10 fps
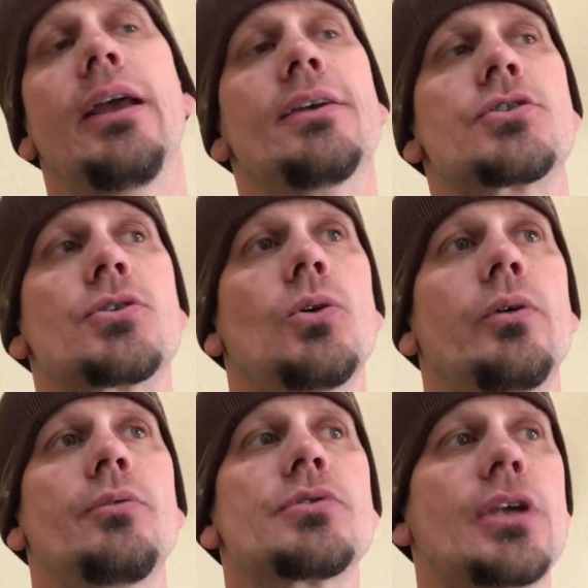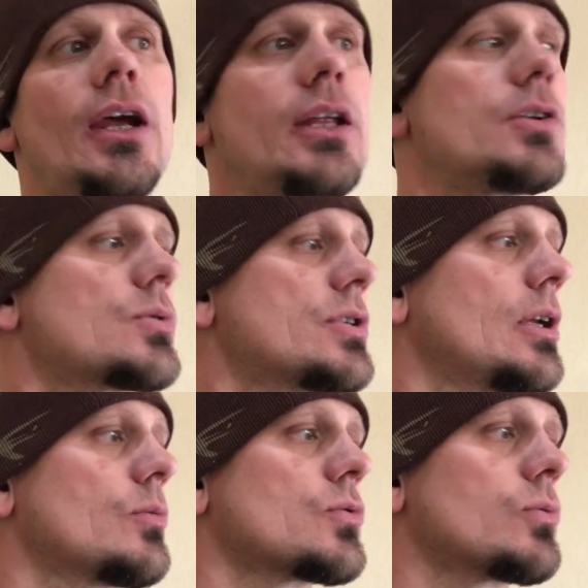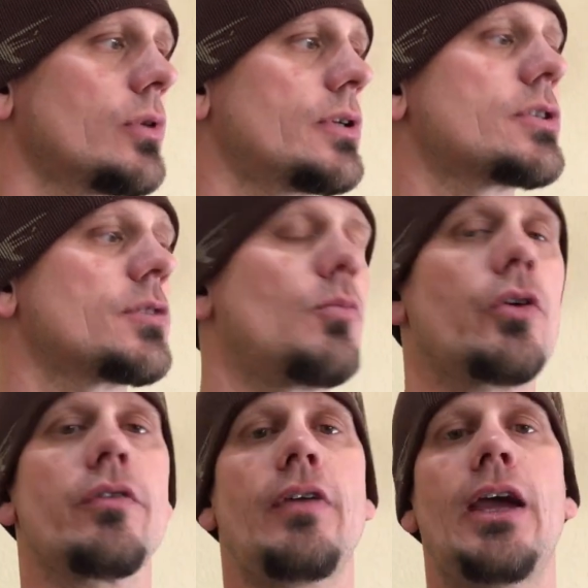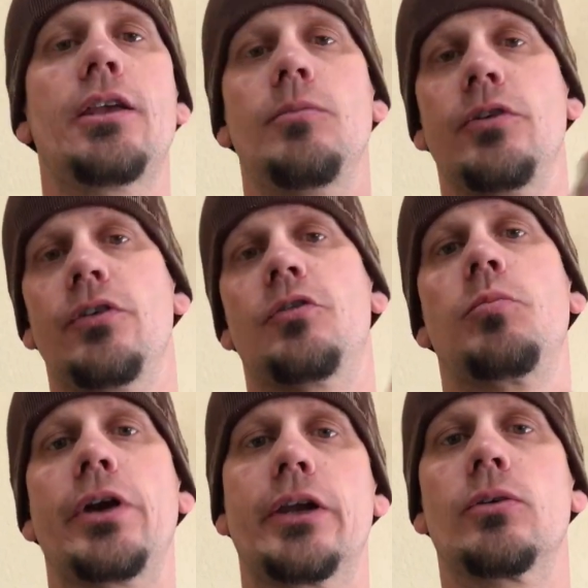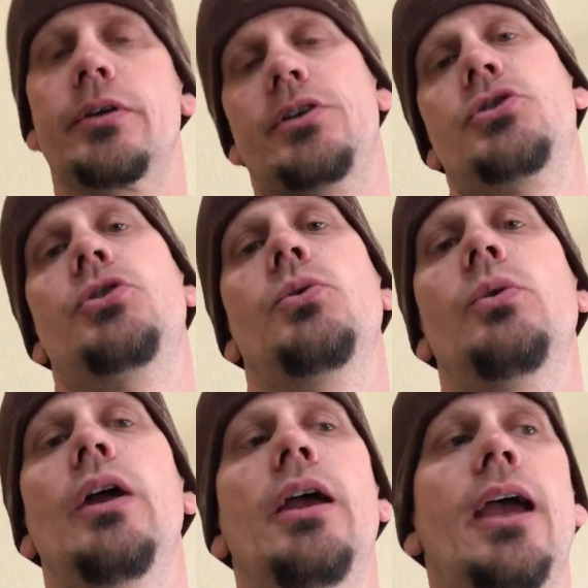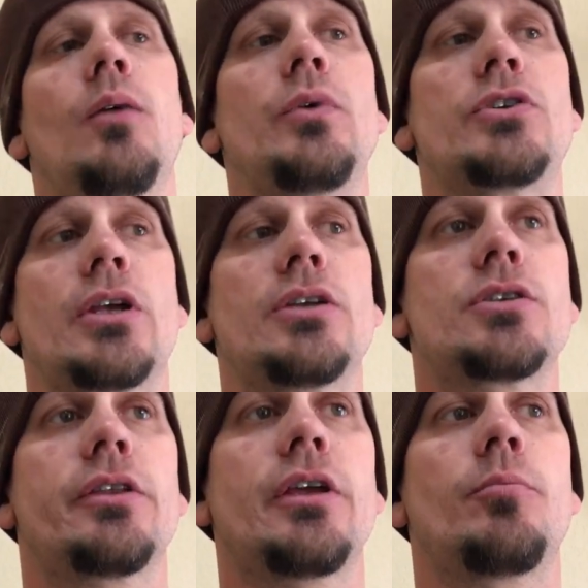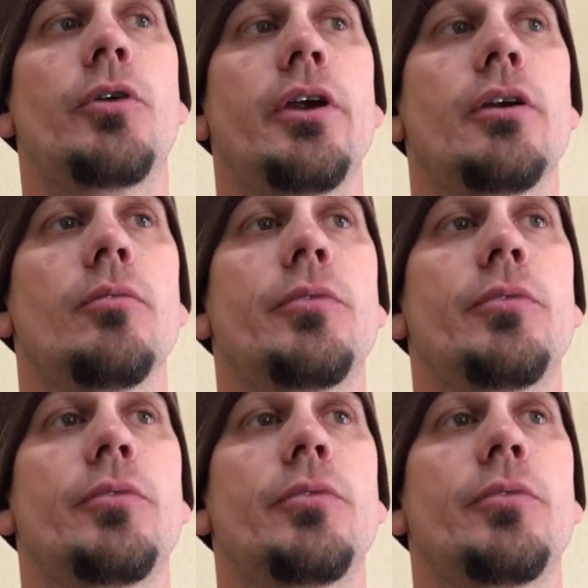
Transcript: So it was kind of interesting. It was really just more the vacuum to this breaker issue, and we changed out that breaker.